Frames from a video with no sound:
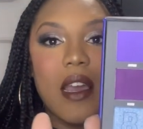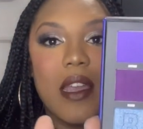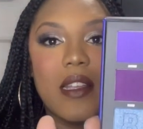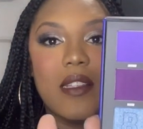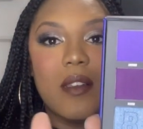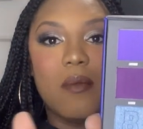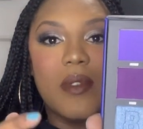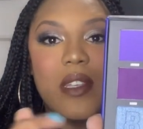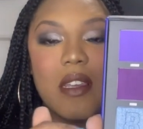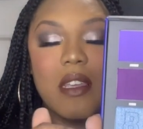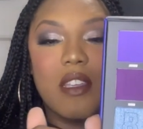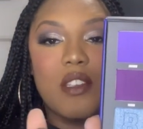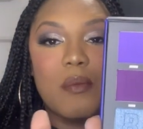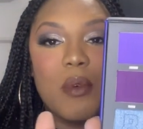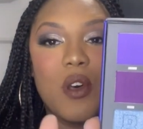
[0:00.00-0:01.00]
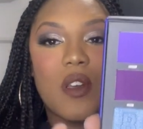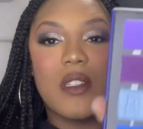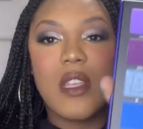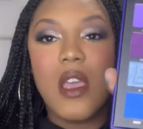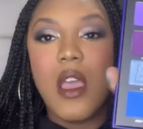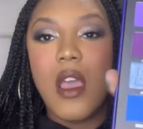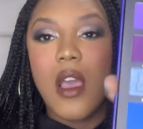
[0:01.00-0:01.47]
items in each
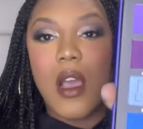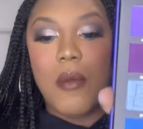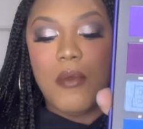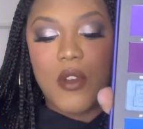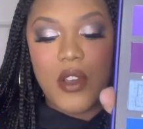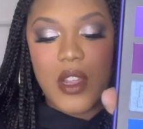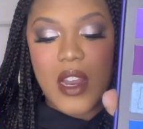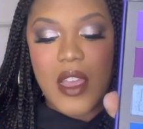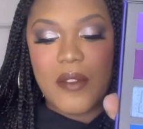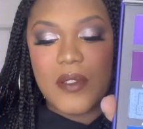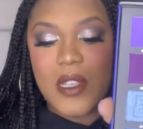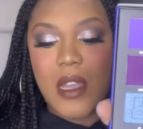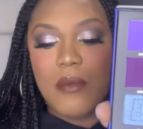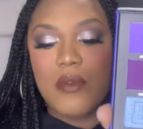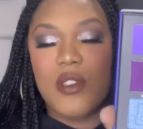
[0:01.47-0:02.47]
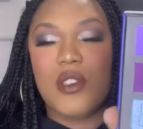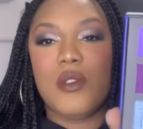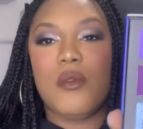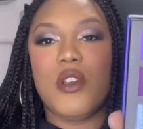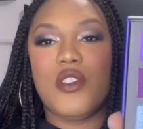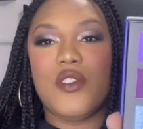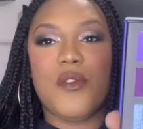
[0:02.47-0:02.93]
box. I'm not going to have time to
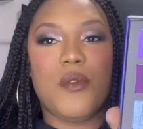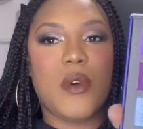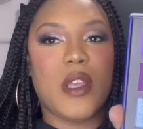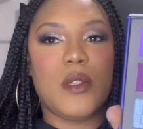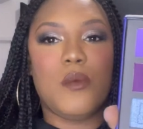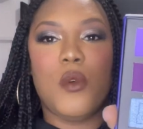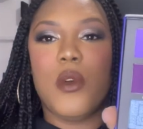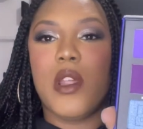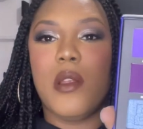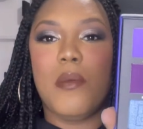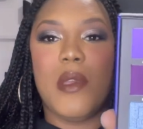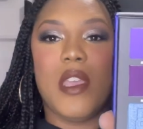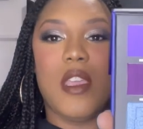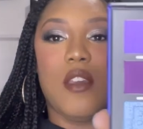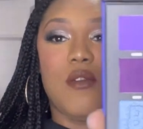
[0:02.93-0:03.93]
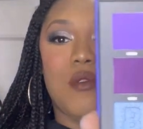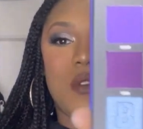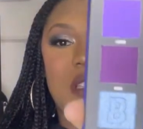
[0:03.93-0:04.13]
swatch, otherwise we're going to be here all